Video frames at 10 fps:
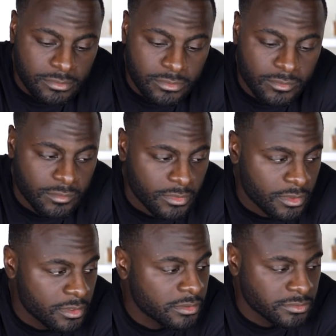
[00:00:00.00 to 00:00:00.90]

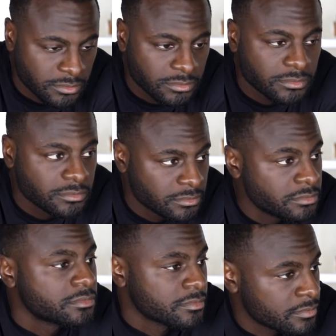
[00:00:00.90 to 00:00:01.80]

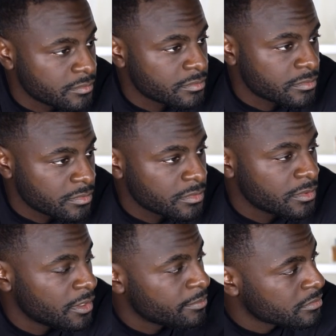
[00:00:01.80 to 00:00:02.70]

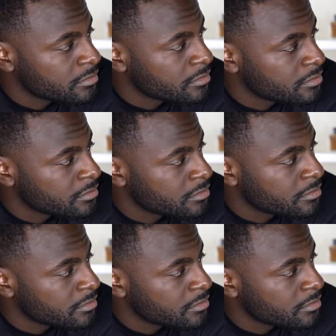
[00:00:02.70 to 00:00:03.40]
The person shown says nothing.